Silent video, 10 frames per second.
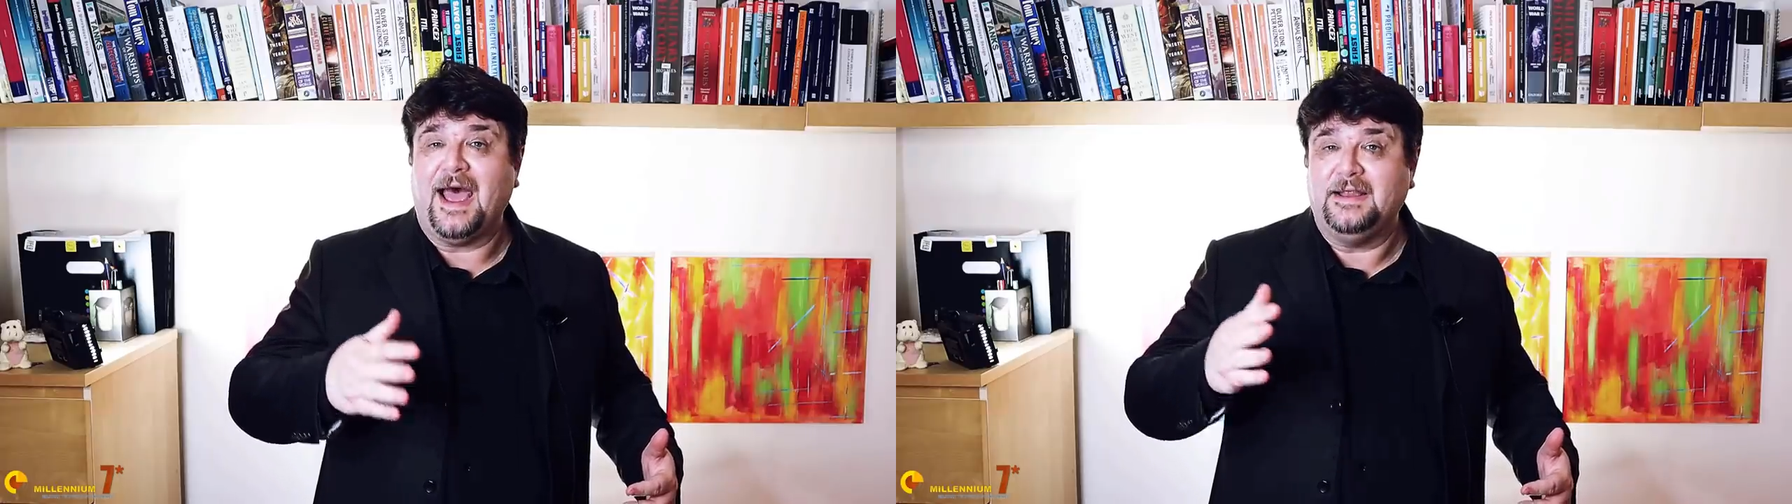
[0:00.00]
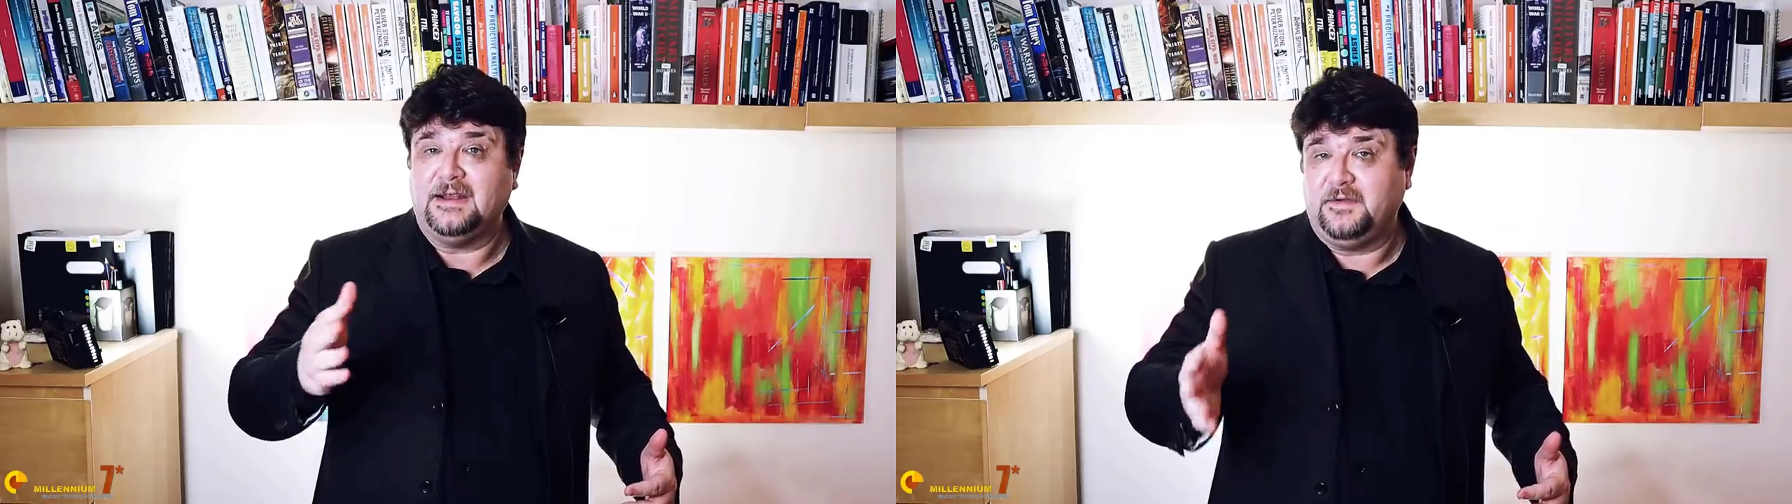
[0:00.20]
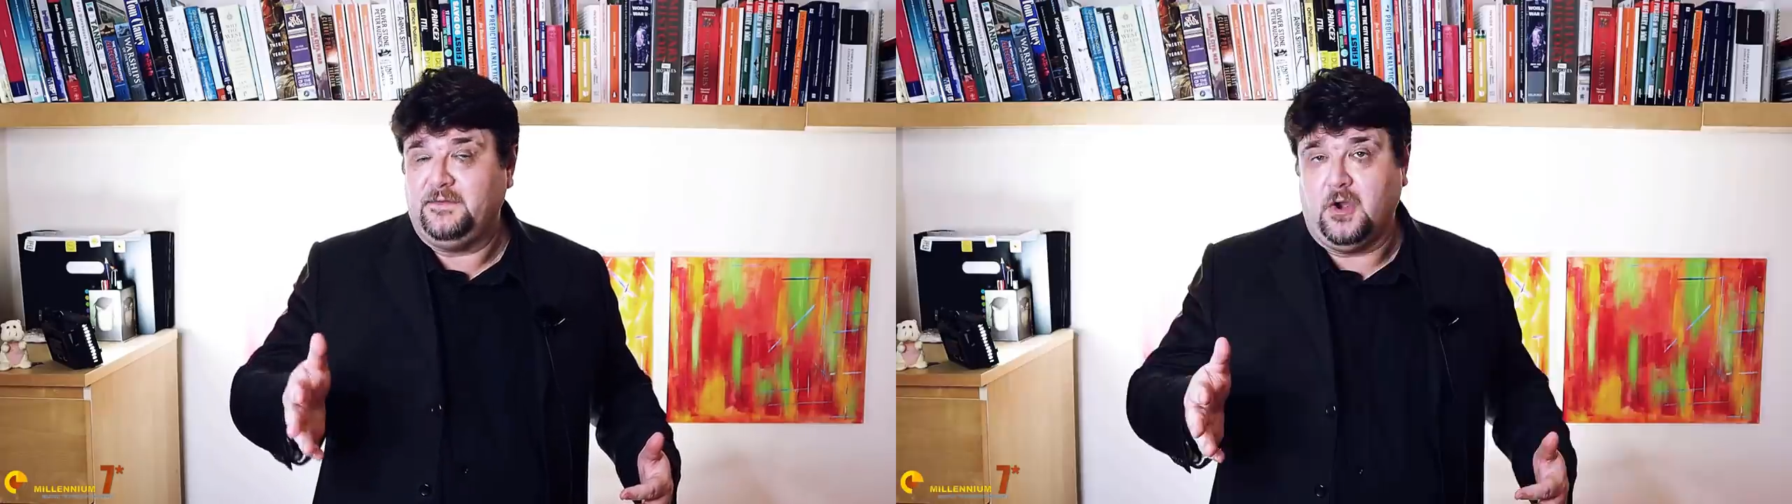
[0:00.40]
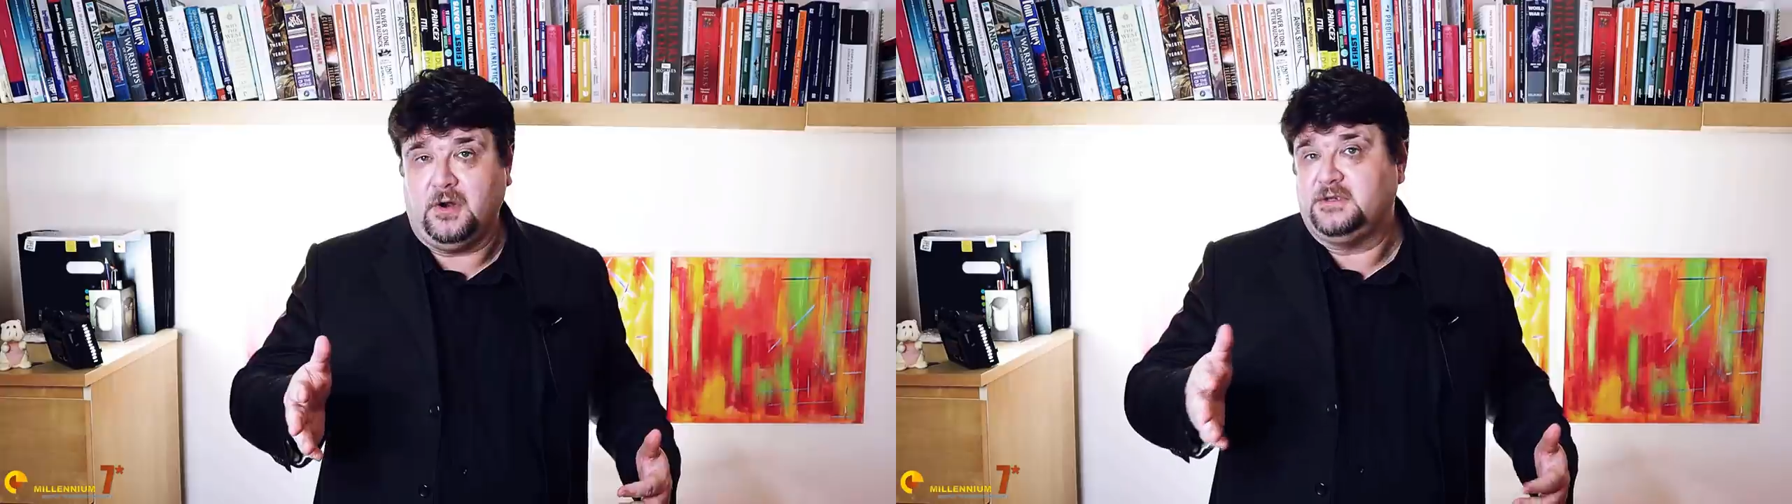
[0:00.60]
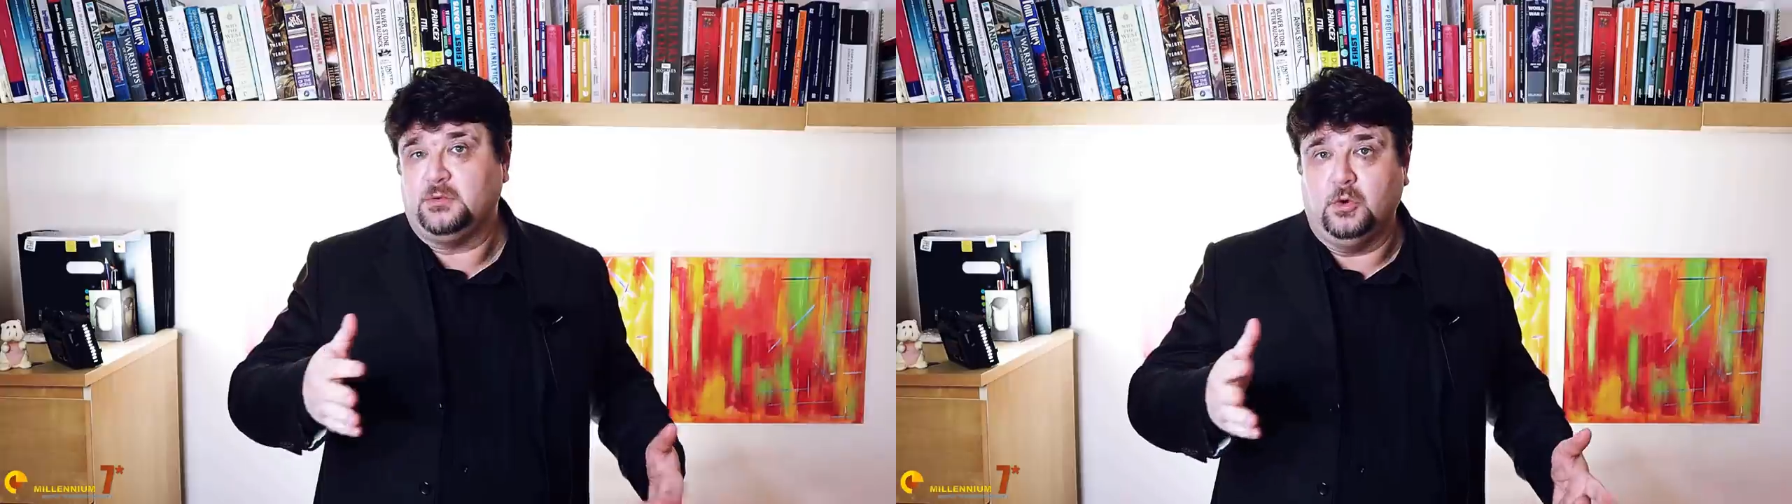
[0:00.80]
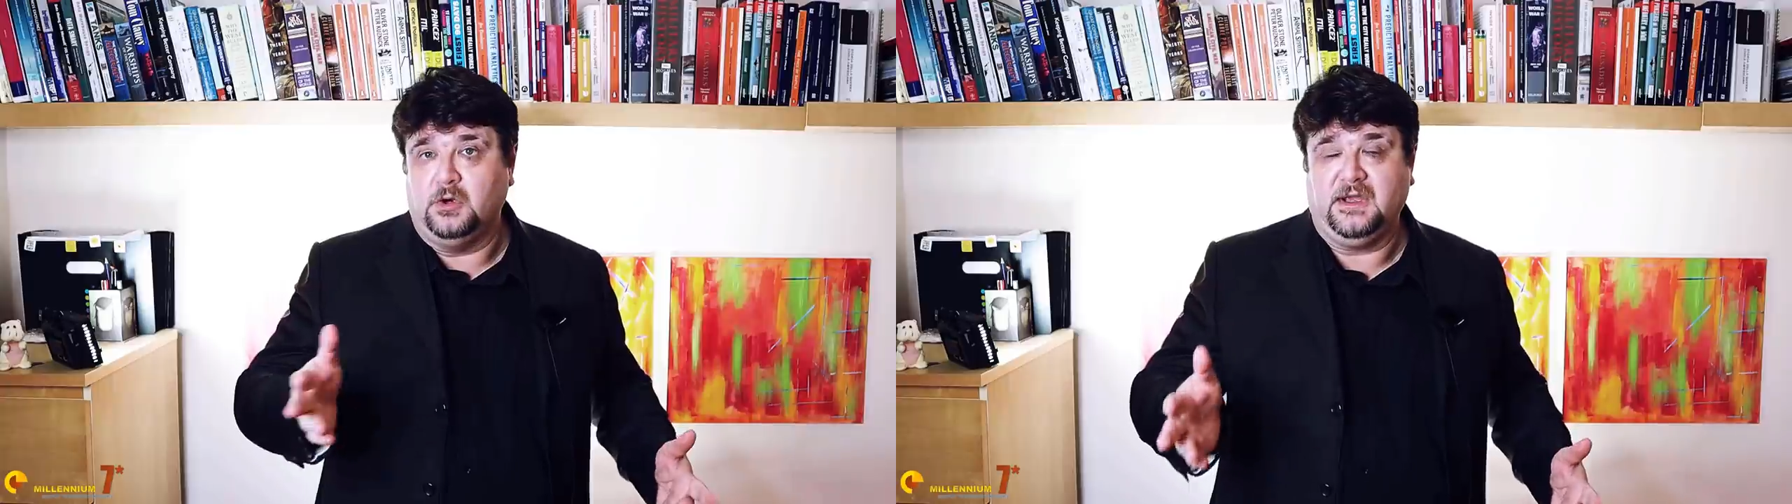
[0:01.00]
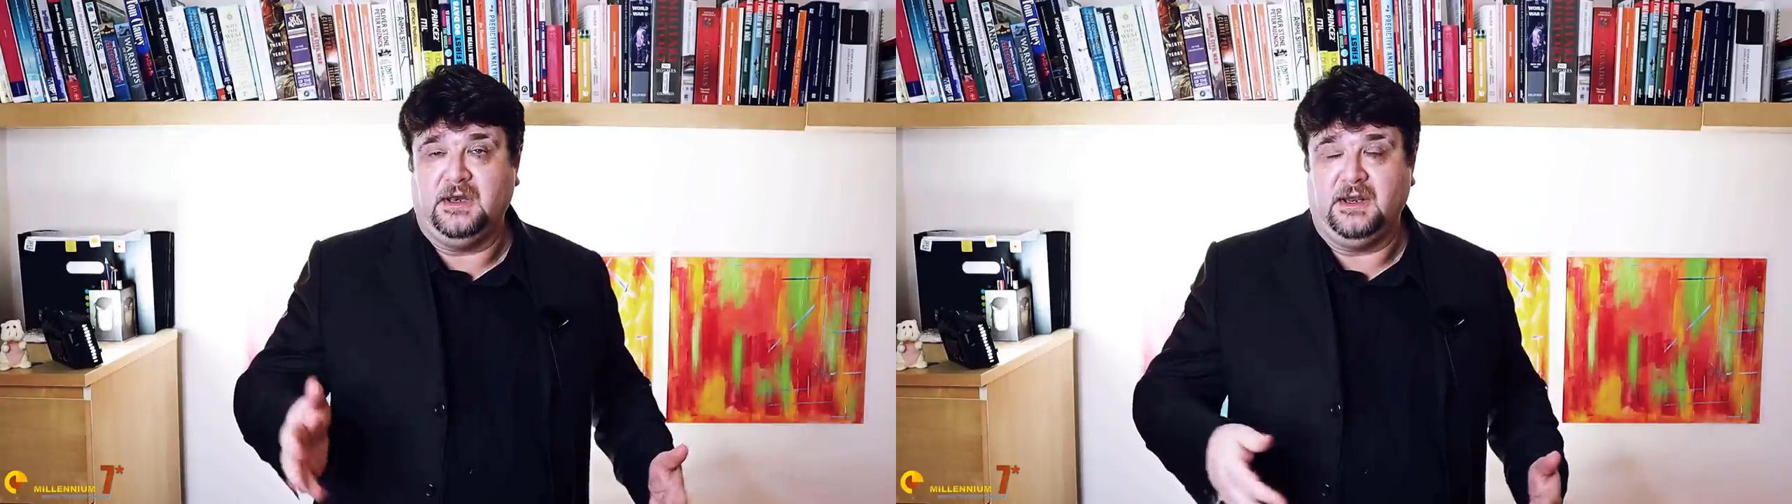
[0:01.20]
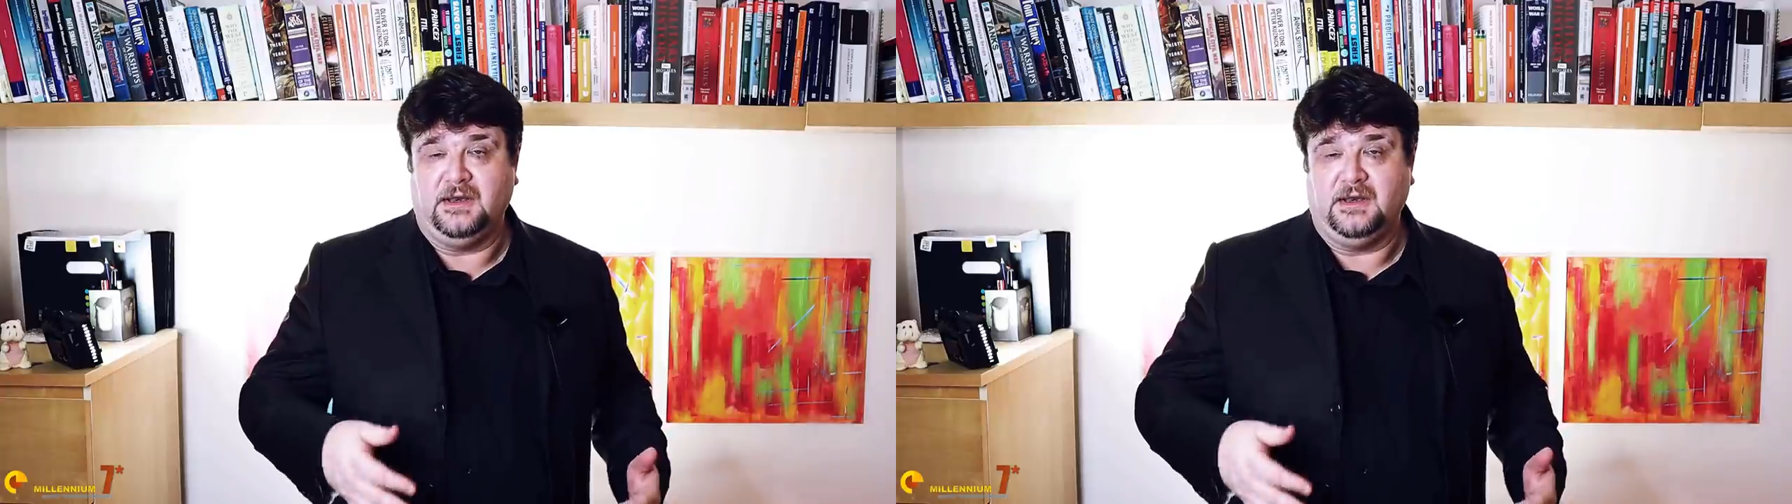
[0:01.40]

other avionics working